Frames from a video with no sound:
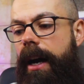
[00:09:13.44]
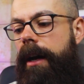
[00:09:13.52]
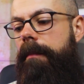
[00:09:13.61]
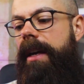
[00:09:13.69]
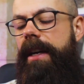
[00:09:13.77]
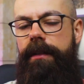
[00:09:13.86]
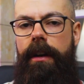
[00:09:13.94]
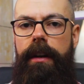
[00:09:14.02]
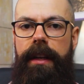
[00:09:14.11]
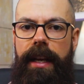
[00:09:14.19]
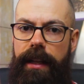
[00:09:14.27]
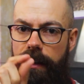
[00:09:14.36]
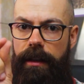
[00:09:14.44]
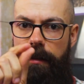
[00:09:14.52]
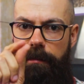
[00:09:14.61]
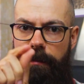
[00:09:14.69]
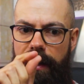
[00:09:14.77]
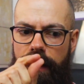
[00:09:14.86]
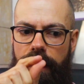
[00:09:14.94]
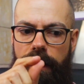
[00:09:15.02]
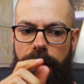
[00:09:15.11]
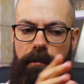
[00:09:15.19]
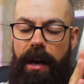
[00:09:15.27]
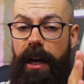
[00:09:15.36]
um, is I, in the in
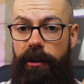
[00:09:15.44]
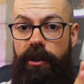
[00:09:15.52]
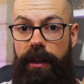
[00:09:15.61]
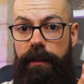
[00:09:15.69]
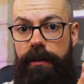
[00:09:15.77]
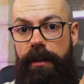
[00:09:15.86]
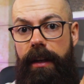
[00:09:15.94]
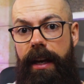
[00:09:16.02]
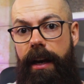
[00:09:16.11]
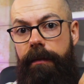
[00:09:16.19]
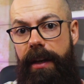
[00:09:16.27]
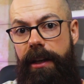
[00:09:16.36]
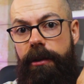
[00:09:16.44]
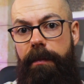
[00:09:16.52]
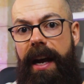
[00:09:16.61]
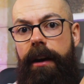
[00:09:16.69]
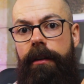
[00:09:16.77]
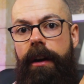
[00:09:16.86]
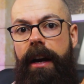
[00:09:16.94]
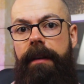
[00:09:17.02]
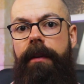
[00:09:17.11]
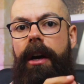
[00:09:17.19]
the margins of each paragraph,